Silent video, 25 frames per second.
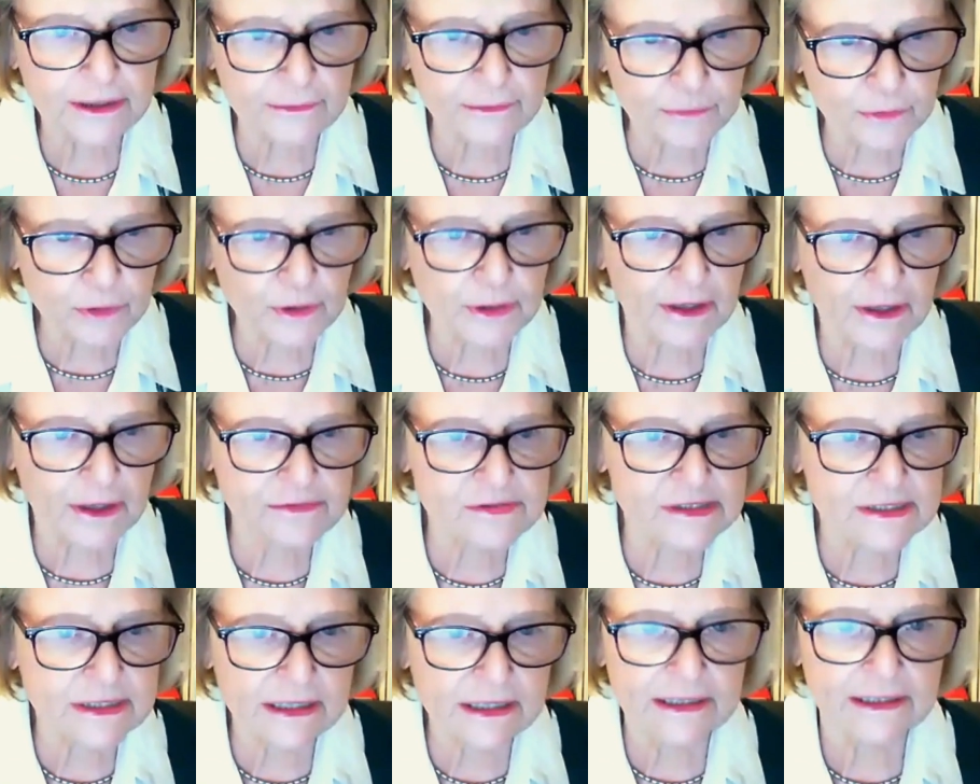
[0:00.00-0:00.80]
he would
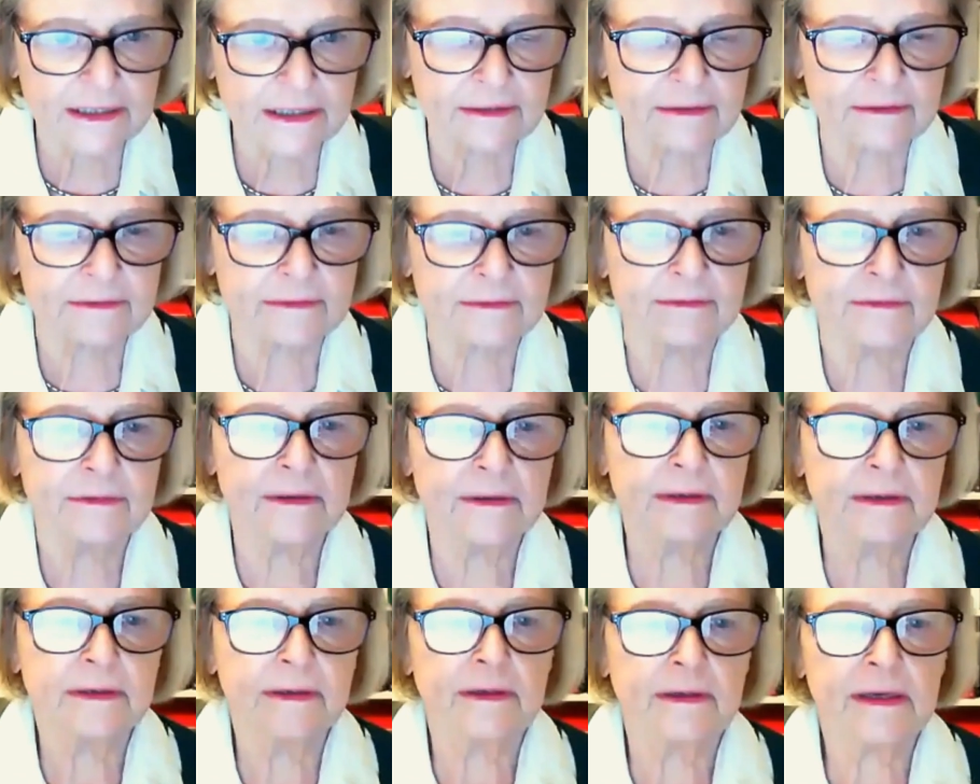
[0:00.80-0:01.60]
have seen it
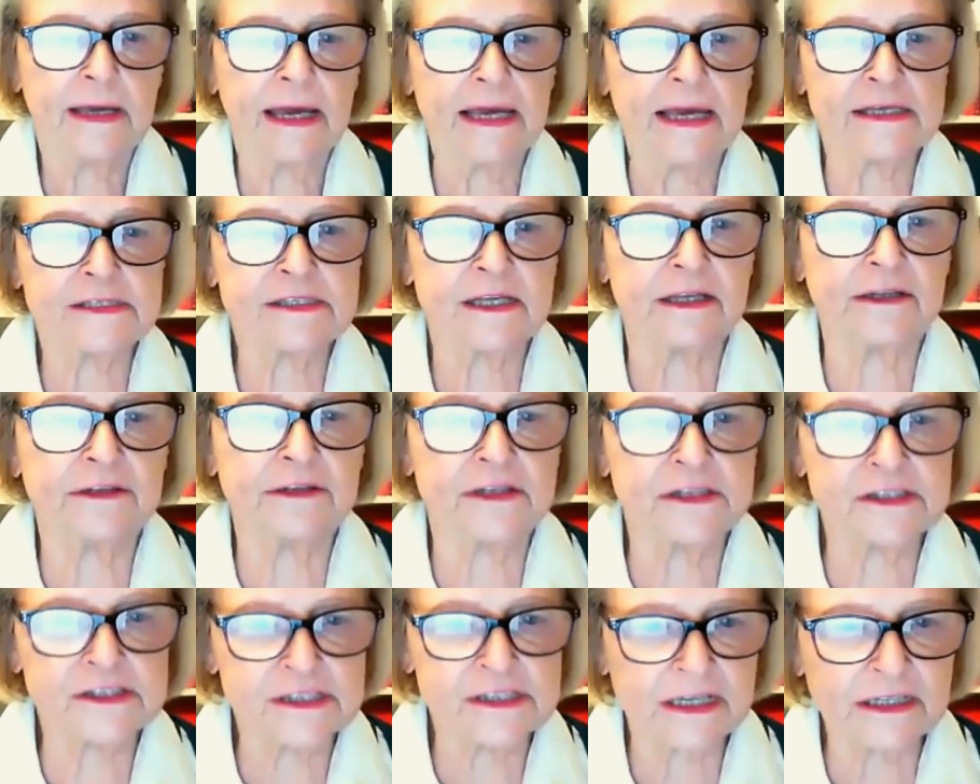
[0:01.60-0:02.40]
as
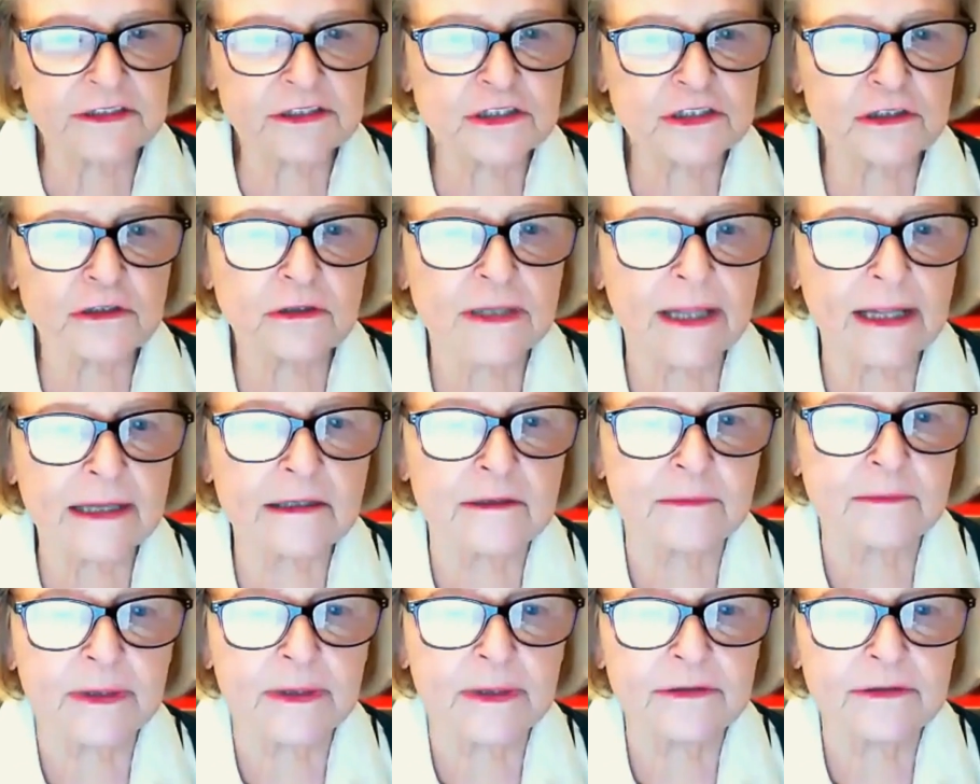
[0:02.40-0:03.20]
an essential
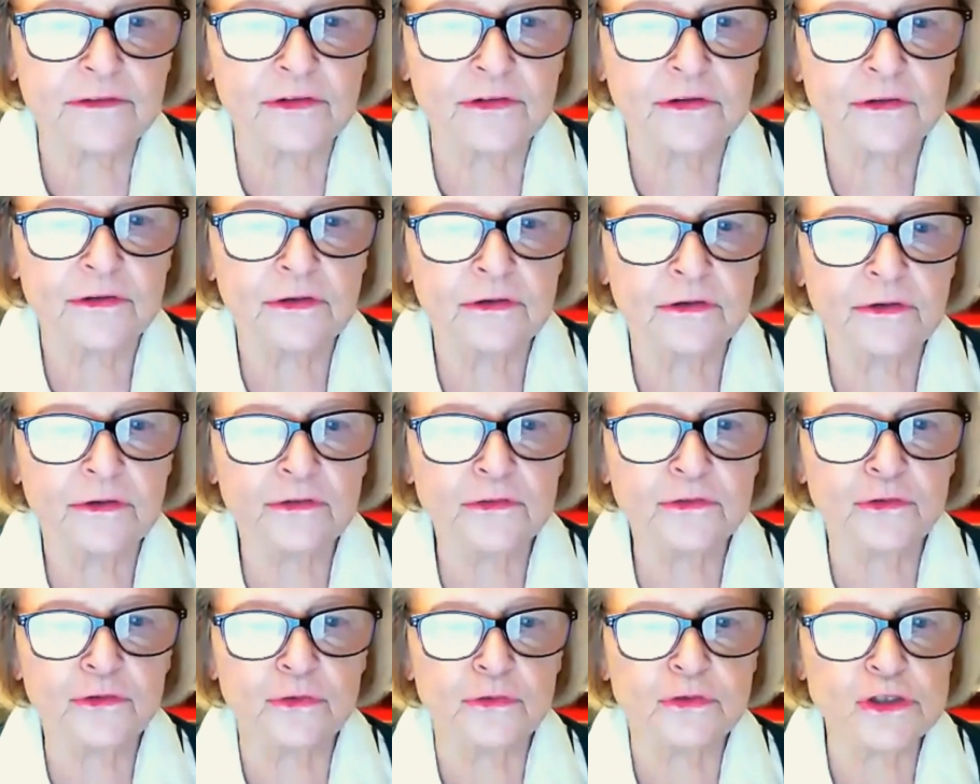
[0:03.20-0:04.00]
element
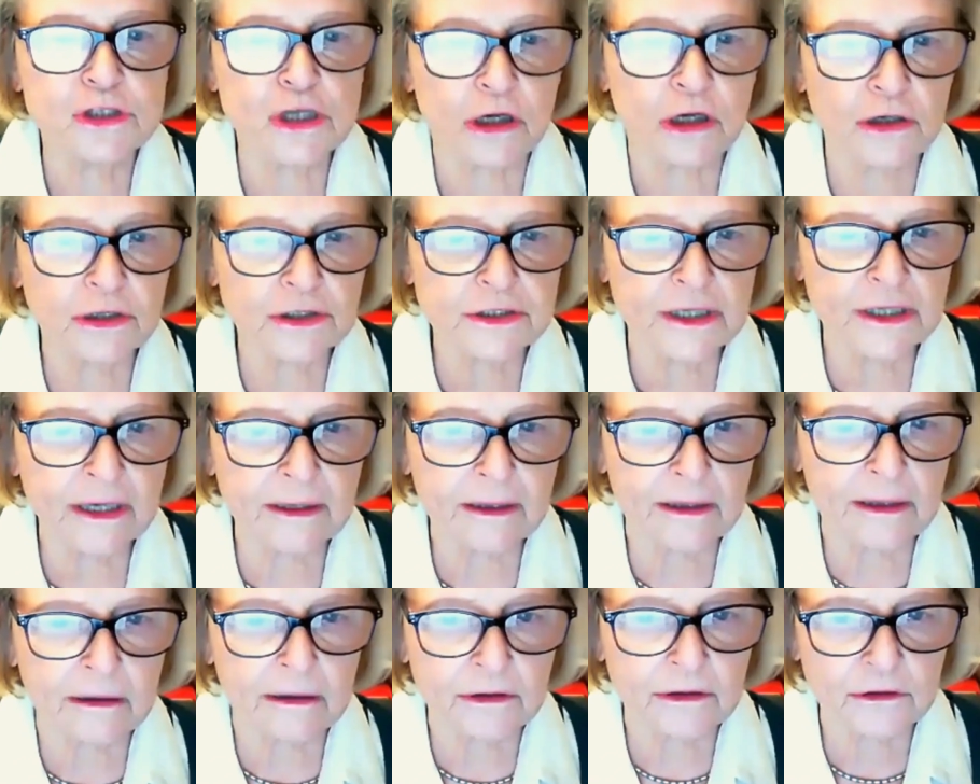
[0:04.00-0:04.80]
to
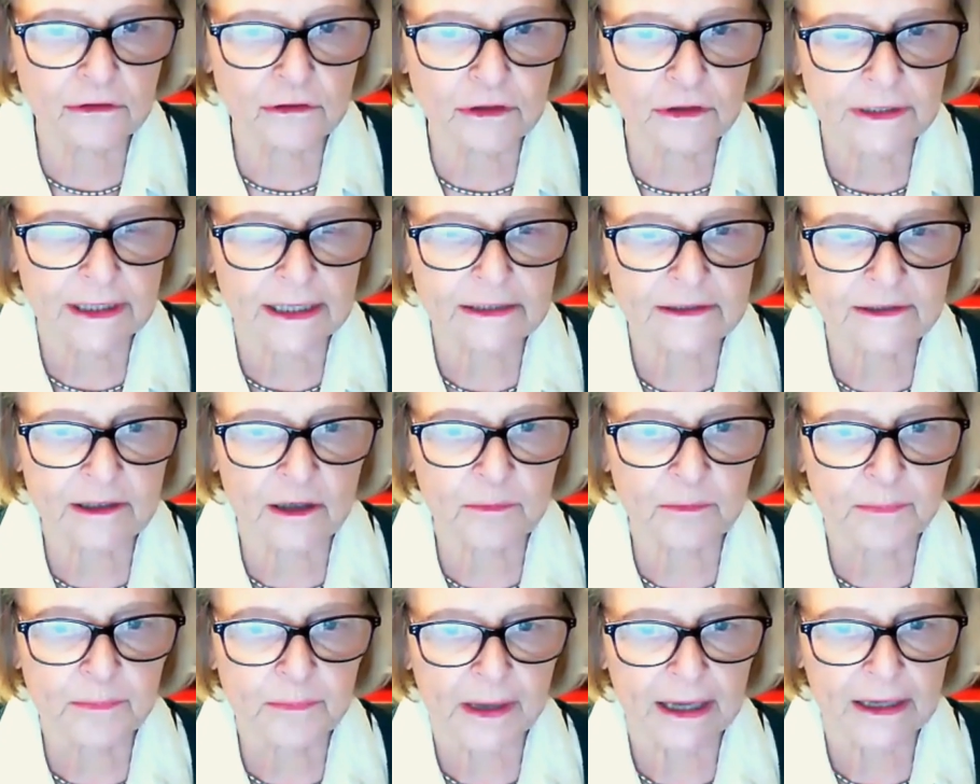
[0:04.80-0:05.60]
charting our
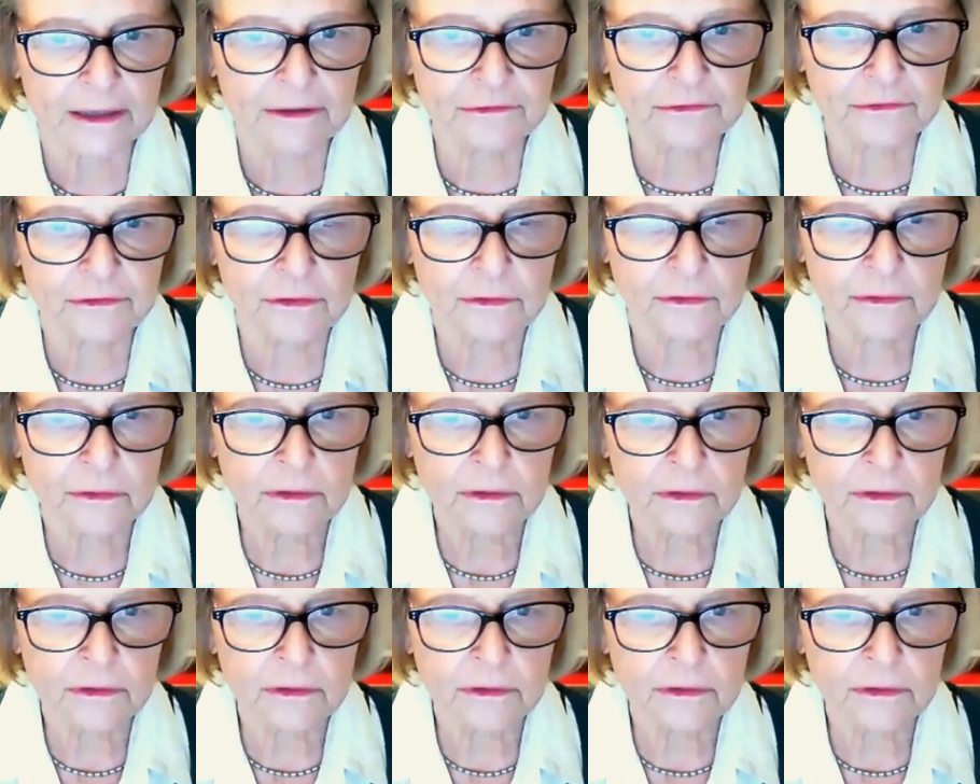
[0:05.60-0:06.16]
collective path